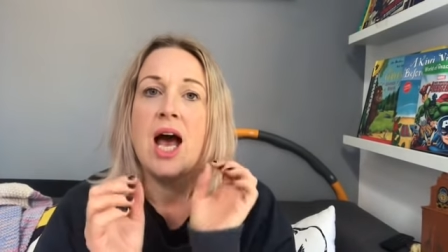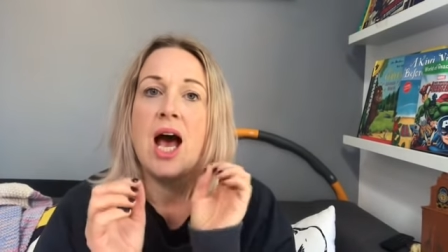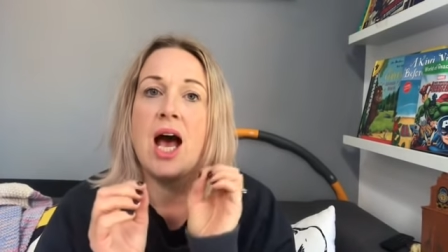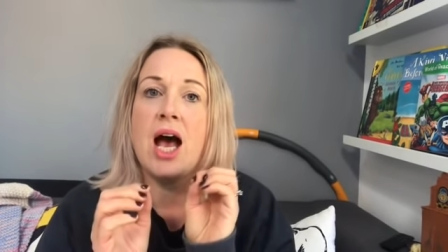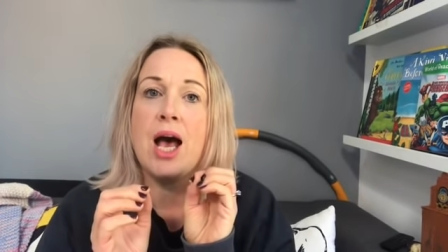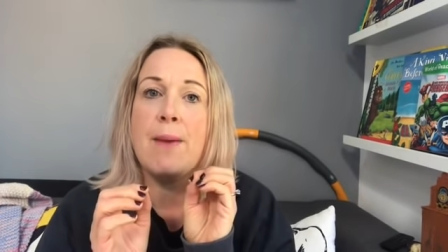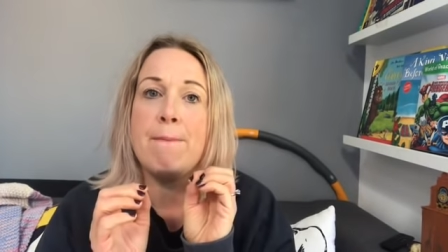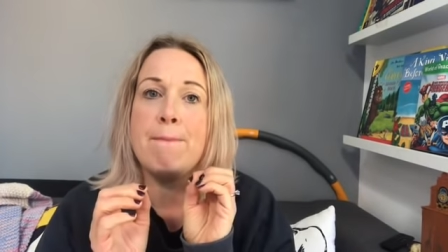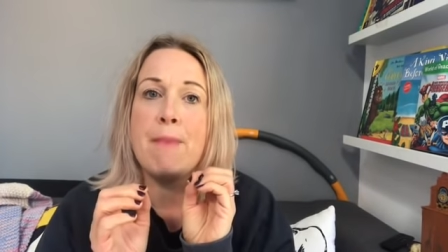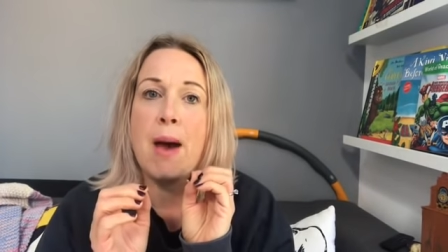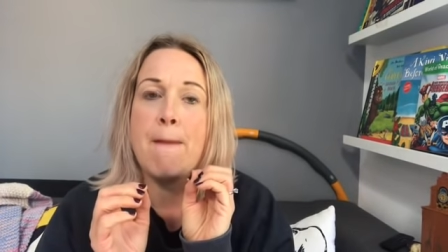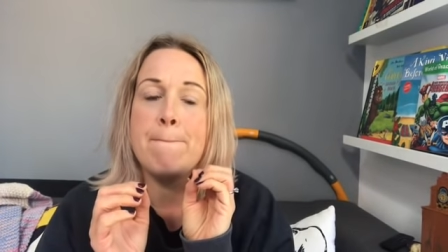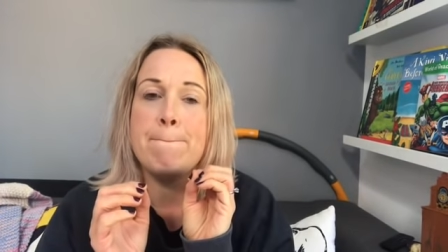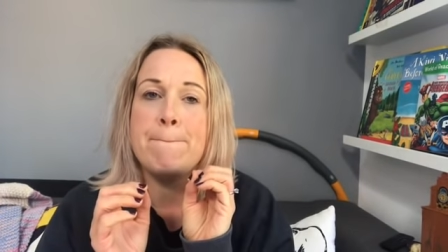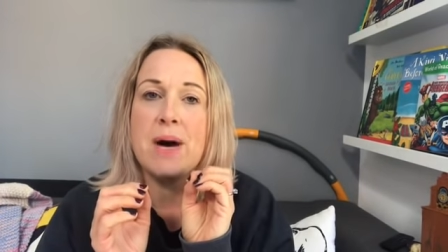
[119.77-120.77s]
Um,
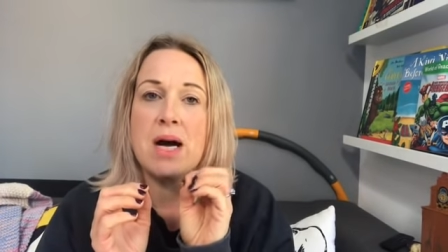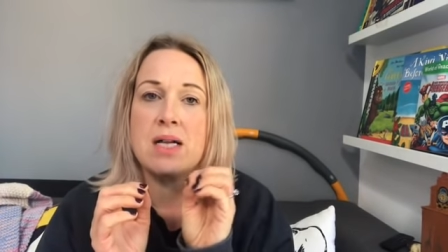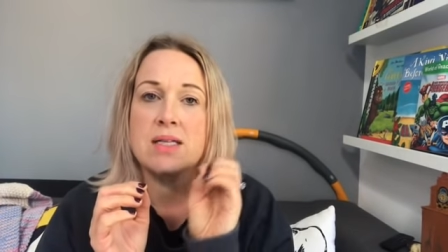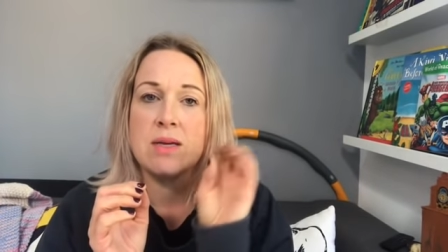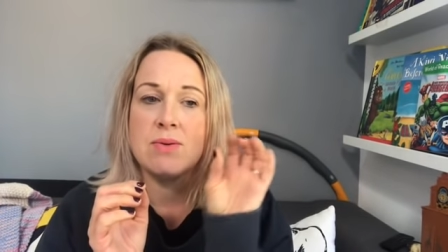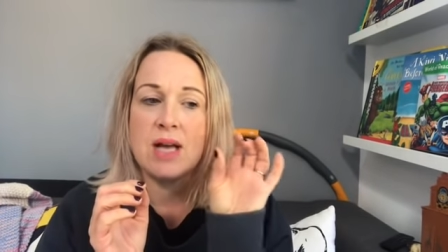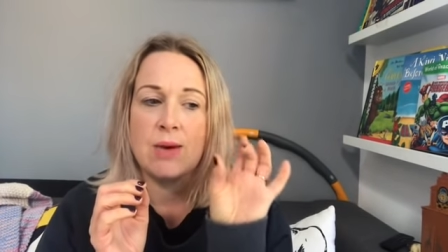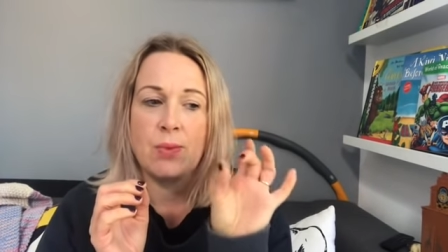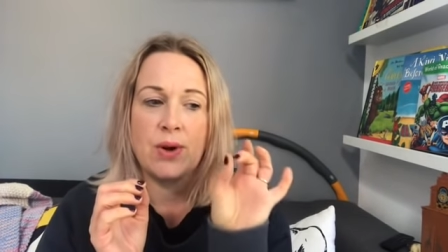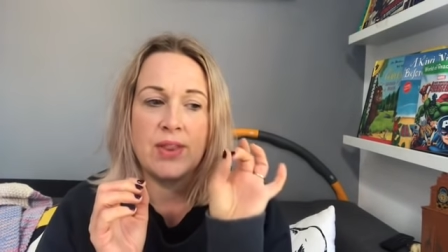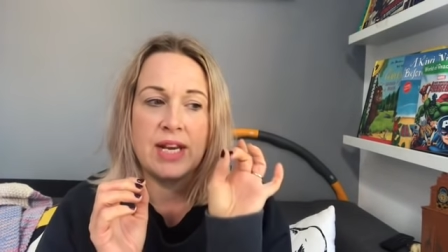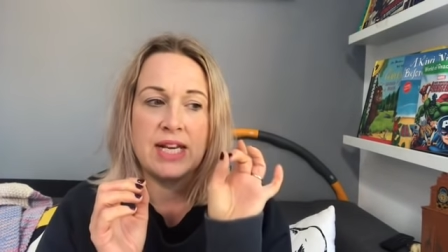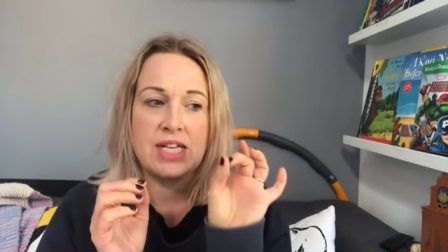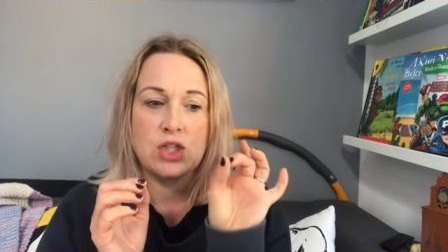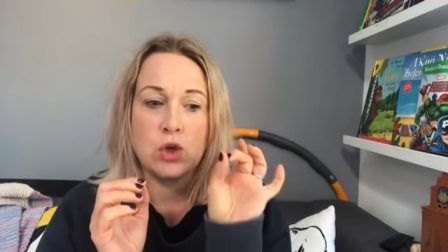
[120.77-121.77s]
but I've had one of
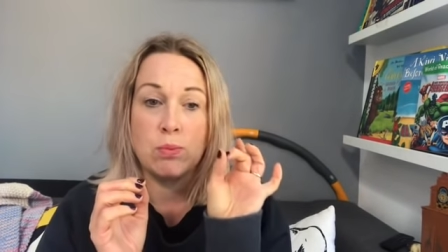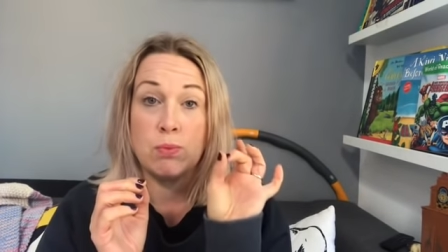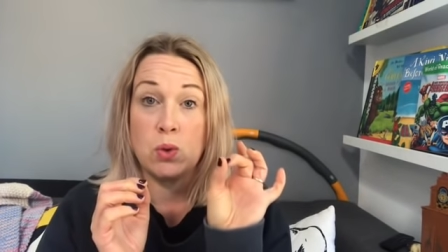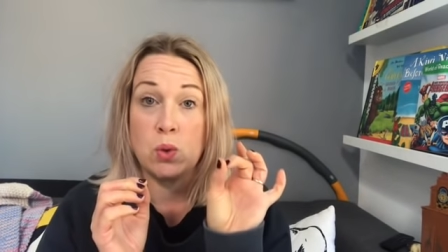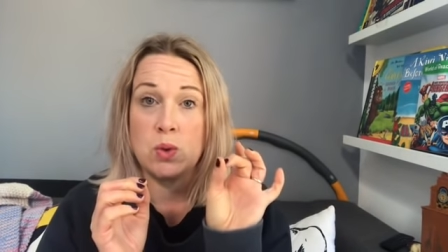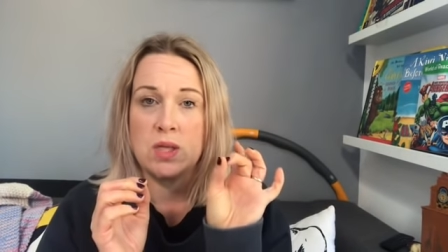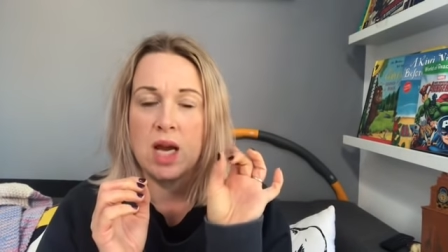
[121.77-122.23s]
the Lindor balls.